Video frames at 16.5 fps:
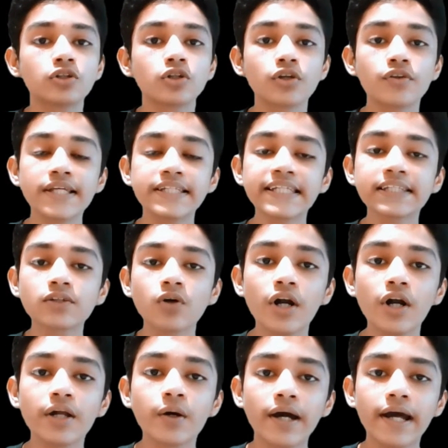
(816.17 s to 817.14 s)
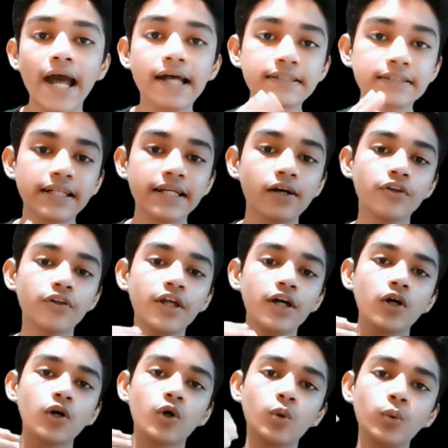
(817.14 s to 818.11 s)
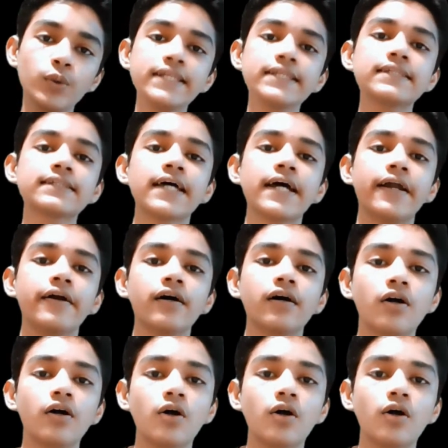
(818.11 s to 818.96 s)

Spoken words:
So this is called castling on the queen side.